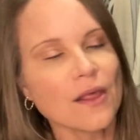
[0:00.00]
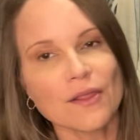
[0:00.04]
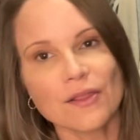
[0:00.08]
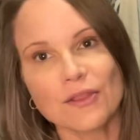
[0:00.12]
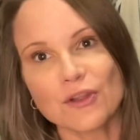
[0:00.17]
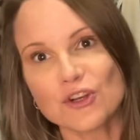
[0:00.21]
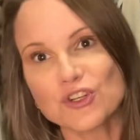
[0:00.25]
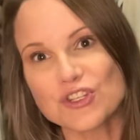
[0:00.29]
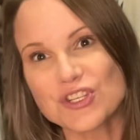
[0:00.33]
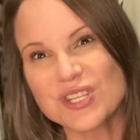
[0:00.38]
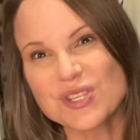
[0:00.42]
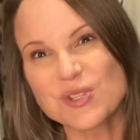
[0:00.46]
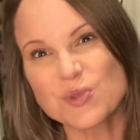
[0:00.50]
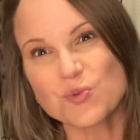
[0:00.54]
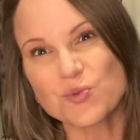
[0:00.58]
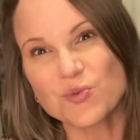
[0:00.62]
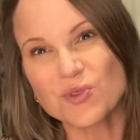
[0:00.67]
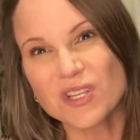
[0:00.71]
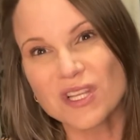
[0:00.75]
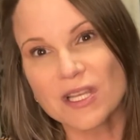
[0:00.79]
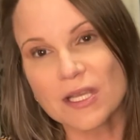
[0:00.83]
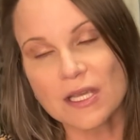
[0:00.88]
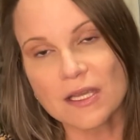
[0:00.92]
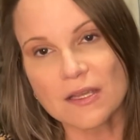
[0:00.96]
They're just
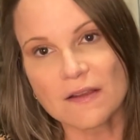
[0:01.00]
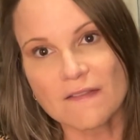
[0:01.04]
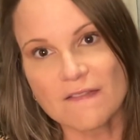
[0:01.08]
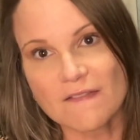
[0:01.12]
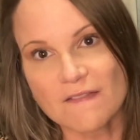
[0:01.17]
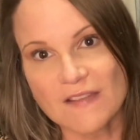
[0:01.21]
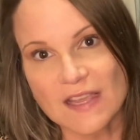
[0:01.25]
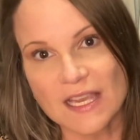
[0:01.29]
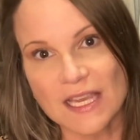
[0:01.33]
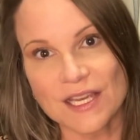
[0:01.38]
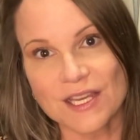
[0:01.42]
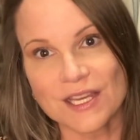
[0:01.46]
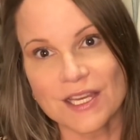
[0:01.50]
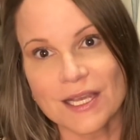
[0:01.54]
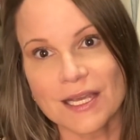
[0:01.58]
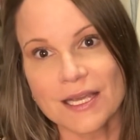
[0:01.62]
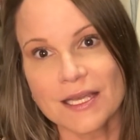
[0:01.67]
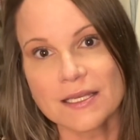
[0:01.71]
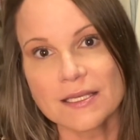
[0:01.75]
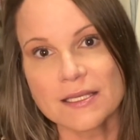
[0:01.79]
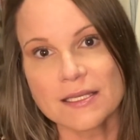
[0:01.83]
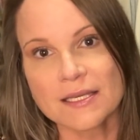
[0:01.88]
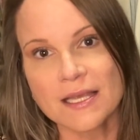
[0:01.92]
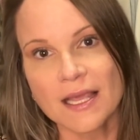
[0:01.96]
really
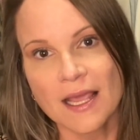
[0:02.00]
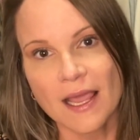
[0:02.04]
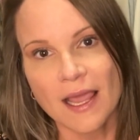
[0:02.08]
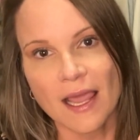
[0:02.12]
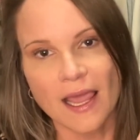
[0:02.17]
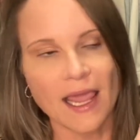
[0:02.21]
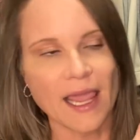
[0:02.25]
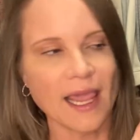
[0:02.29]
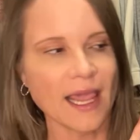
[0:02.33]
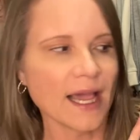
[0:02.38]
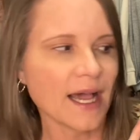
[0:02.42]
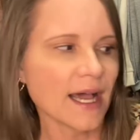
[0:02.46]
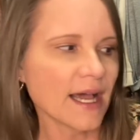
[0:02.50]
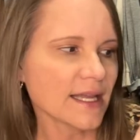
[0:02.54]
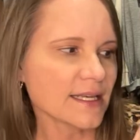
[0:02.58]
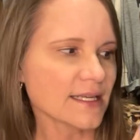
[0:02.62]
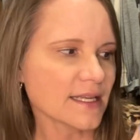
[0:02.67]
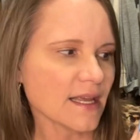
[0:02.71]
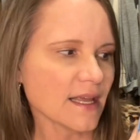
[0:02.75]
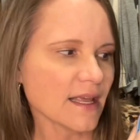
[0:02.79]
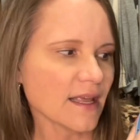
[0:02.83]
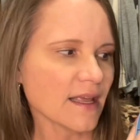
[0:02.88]
convenient, and